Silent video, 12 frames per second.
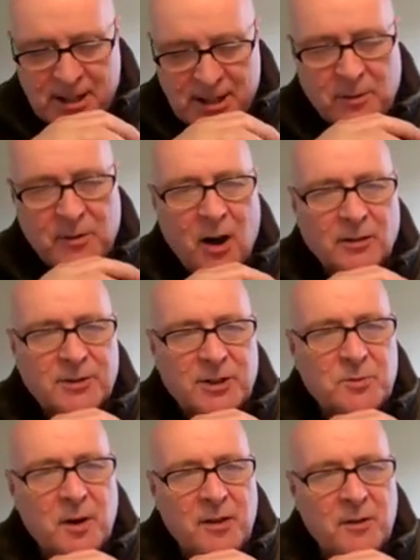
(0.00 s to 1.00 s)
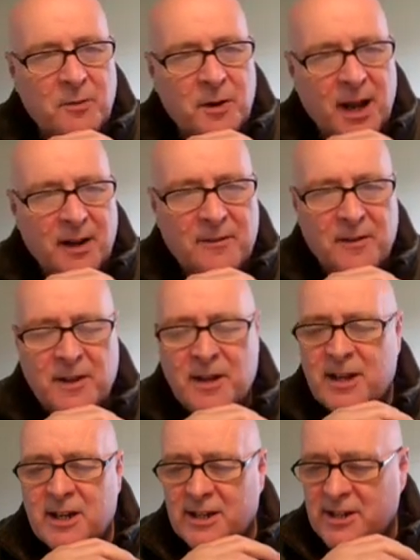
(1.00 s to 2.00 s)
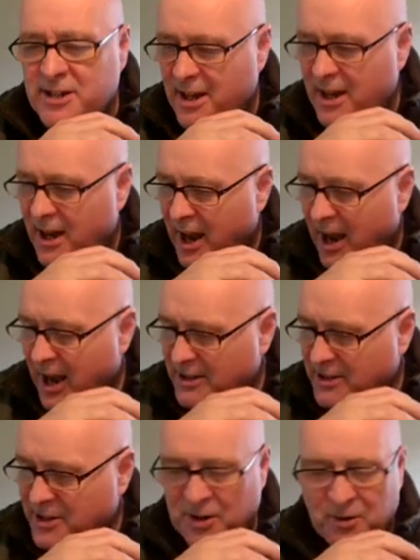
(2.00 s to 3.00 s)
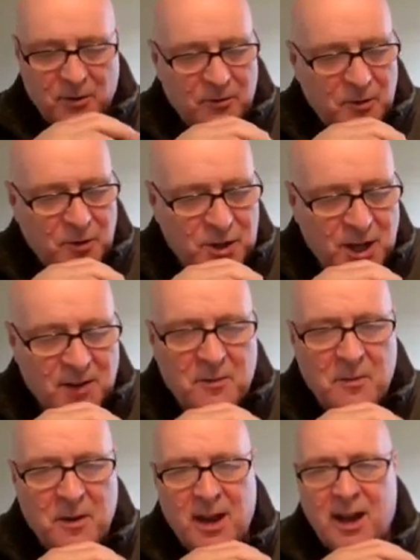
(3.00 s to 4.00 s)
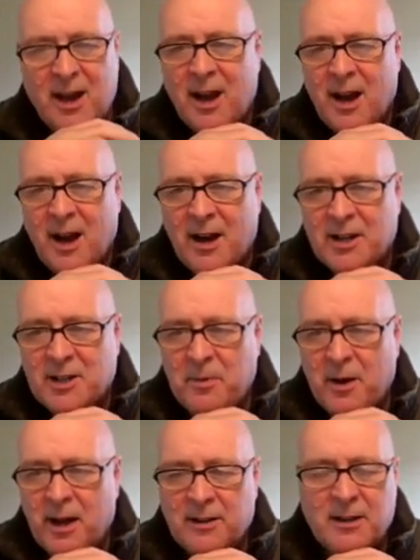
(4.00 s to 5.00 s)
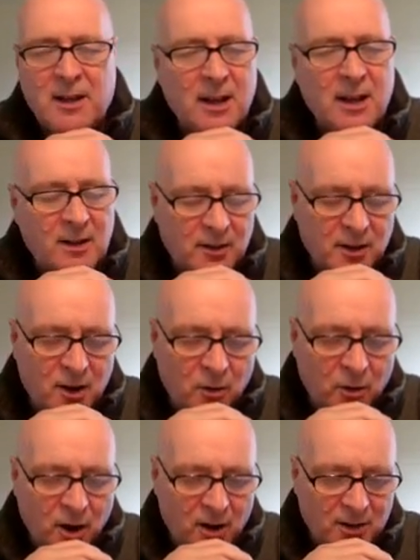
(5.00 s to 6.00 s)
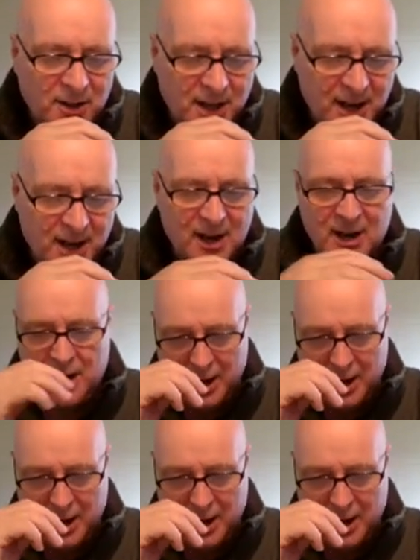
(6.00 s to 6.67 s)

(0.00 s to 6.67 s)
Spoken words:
some of the hottest weather we'd had for years. And so unfortunately for me, I spent the whole holiday